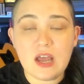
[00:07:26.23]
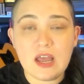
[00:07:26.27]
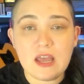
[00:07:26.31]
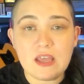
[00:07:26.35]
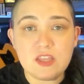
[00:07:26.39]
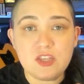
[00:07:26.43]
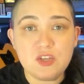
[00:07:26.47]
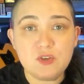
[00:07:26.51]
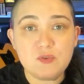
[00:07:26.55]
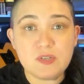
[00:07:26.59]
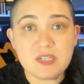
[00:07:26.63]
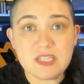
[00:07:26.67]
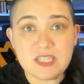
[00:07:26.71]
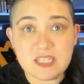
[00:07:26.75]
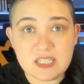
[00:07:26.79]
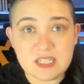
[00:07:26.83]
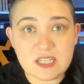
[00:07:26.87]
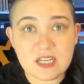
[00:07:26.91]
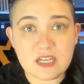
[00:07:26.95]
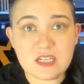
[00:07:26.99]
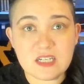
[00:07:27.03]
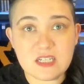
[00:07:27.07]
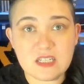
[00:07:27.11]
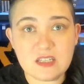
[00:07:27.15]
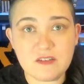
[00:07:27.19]
you
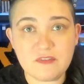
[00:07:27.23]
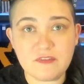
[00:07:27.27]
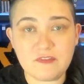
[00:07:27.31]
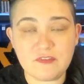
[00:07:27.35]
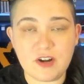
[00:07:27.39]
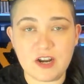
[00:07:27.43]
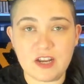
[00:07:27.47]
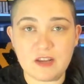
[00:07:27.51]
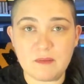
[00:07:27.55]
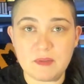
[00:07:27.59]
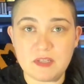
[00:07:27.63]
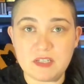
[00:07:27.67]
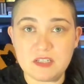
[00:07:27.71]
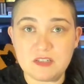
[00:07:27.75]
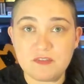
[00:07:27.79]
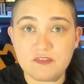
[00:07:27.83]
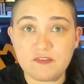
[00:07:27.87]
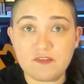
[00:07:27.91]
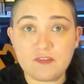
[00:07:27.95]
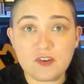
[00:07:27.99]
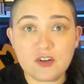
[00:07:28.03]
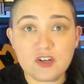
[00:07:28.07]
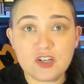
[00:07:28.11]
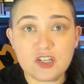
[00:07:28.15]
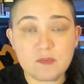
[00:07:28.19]
discuss the fragments
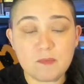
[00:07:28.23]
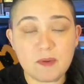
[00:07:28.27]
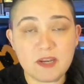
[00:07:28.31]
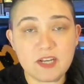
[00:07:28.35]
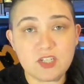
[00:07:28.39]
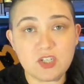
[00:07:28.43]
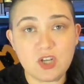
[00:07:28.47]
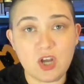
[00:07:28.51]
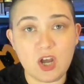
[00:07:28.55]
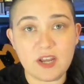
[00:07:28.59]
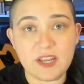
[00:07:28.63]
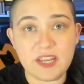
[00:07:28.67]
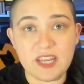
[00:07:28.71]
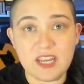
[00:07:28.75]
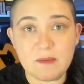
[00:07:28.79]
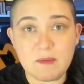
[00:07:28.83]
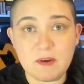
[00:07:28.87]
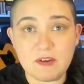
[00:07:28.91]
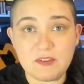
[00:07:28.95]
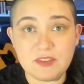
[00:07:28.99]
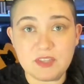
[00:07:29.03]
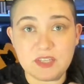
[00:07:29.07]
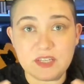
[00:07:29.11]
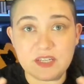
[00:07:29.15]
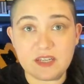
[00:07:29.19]
first by talking
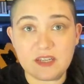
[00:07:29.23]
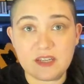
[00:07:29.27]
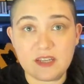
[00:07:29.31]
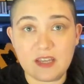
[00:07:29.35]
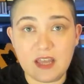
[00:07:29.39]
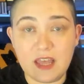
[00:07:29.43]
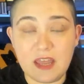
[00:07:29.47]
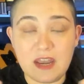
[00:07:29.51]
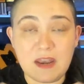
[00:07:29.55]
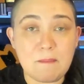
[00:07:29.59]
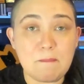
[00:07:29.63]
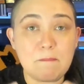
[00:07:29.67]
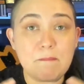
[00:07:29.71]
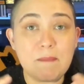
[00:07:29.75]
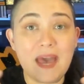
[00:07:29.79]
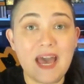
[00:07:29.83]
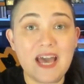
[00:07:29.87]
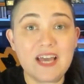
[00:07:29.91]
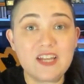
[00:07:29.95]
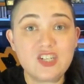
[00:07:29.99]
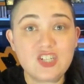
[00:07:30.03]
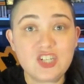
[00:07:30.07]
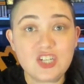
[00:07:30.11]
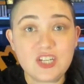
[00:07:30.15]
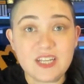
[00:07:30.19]
about and
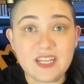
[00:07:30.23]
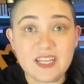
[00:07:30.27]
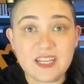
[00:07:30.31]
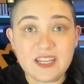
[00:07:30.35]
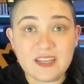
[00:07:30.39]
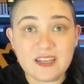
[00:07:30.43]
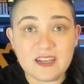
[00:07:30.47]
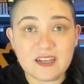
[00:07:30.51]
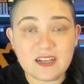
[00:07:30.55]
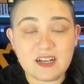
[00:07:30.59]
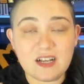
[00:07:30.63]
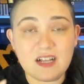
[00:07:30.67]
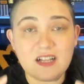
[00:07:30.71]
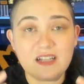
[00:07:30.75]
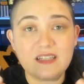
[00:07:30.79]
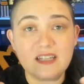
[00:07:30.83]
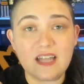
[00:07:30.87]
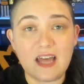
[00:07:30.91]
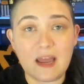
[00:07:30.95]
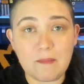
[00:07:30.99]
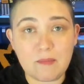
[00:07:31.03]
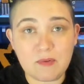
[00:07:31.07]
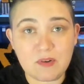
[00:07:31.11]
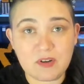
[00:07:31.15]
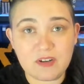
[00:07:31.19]
imagining
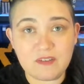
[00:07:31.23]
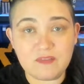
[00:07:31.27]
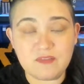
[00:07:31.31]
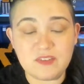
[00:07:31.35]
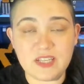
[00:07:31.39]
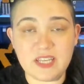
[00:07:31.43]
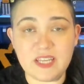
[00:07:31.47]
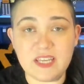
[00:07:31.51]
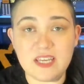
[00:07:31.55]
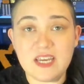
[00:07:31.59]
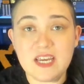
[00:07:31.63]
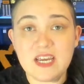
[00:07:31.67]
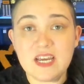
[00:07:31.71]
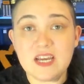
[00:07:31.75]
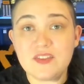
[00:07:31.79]
collaboratively